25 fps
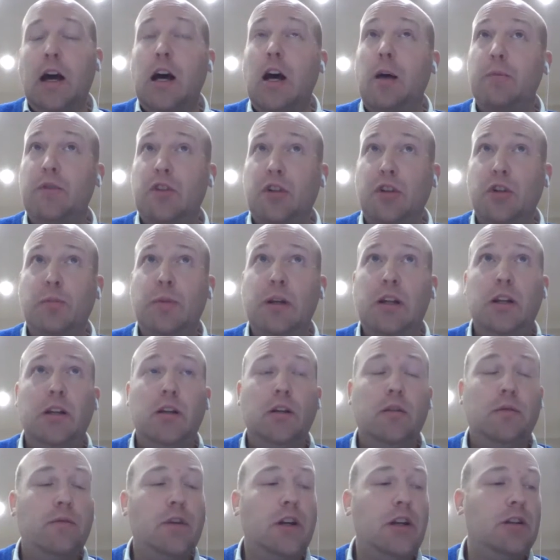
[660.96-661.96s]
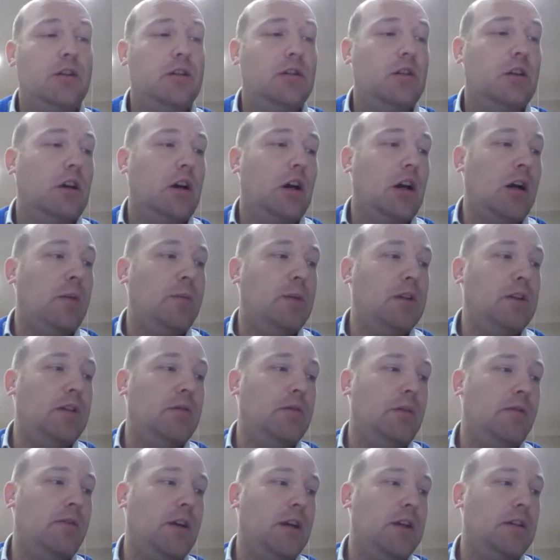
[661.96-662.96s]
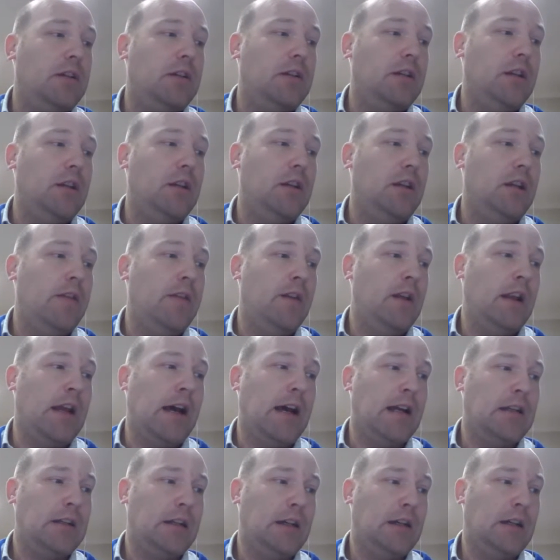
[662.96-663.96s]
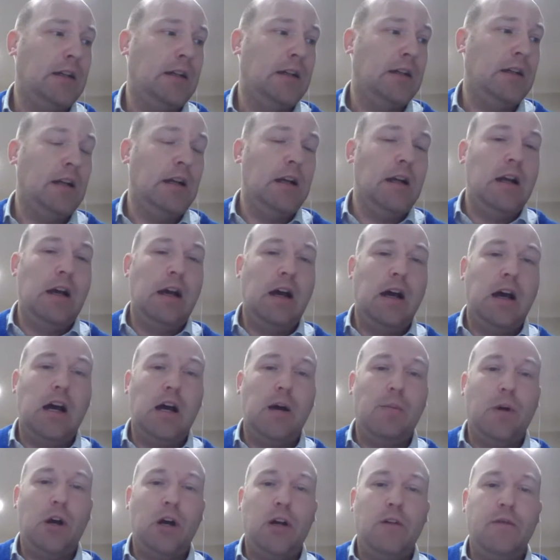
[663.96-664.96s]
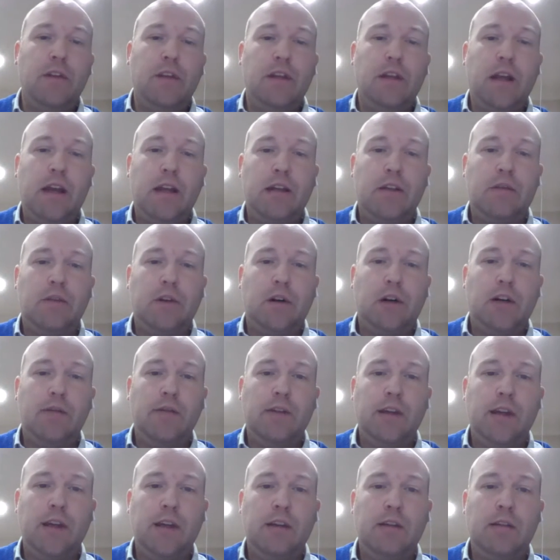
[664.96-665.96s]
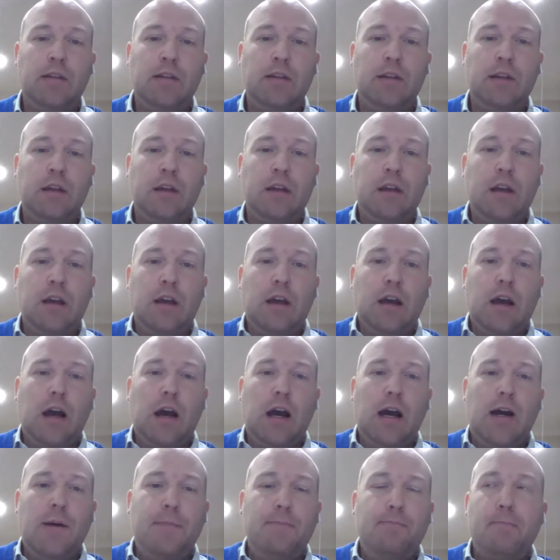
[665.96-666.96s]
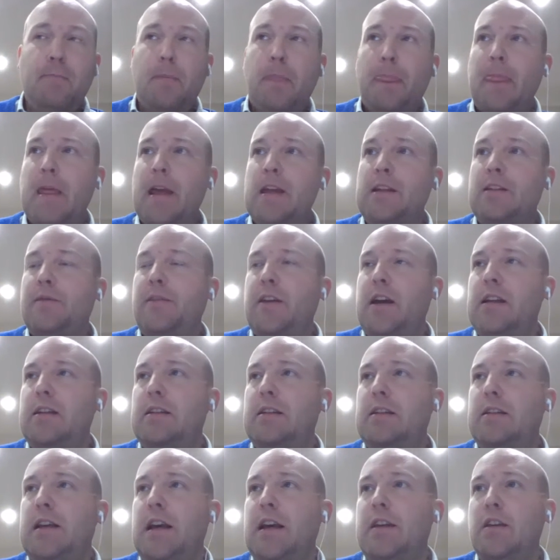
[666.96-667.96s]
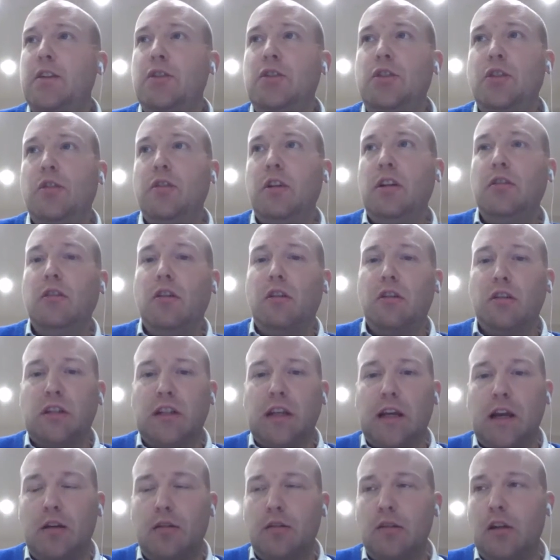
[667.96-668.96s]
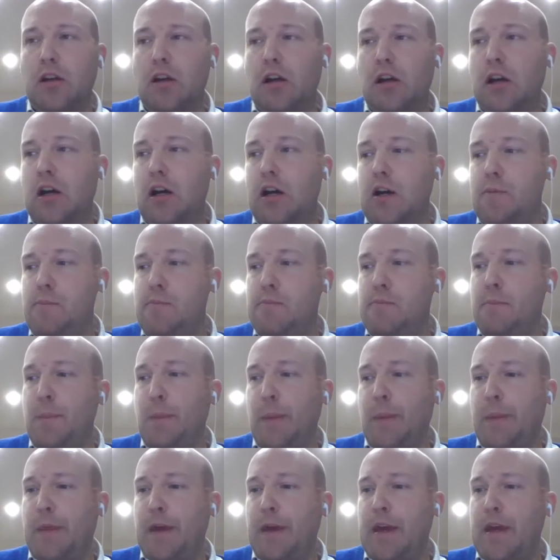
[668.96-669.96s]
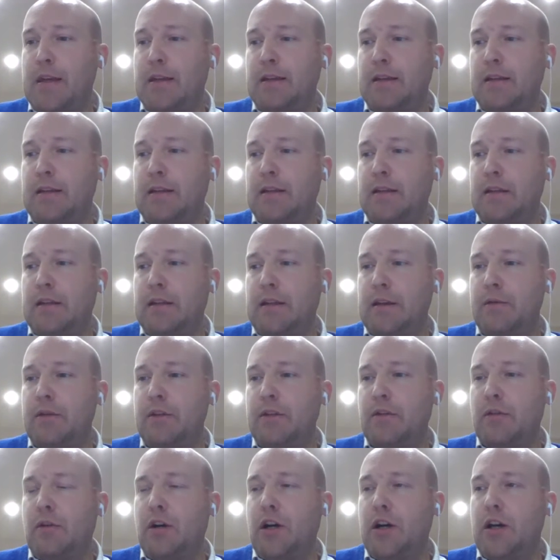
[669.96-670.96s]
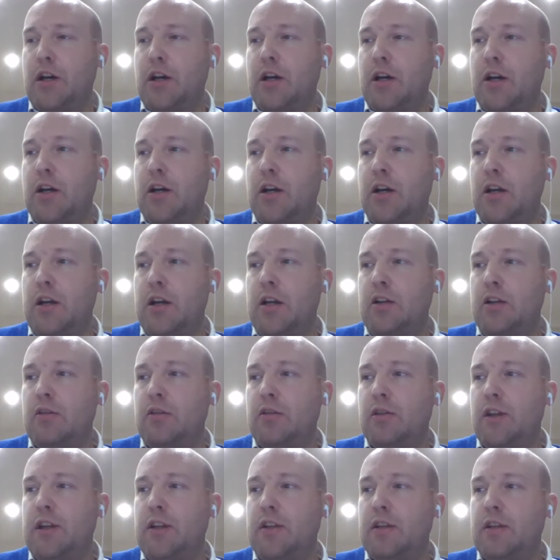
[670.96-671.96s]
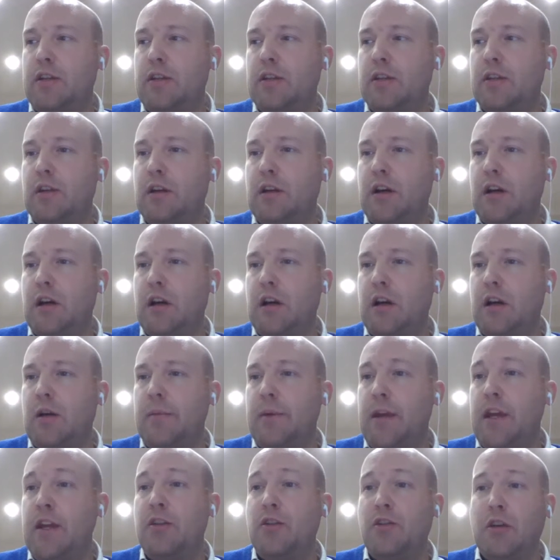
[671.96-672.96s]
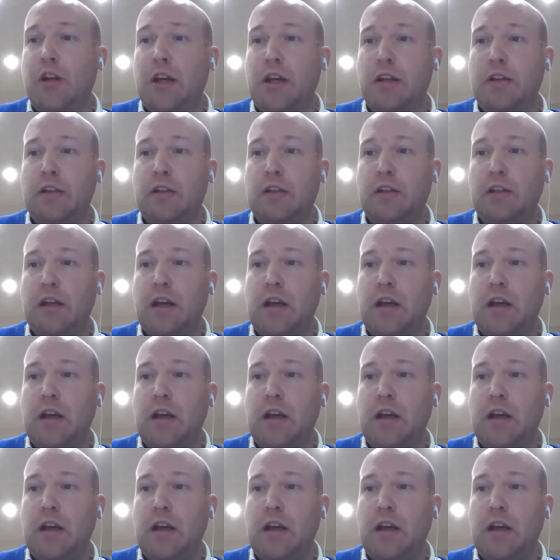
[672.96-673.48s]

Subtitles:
2 billion of which is to be invested in the latter over the next 5 years. It's fair to say that during lockdown, there was quite an increased interest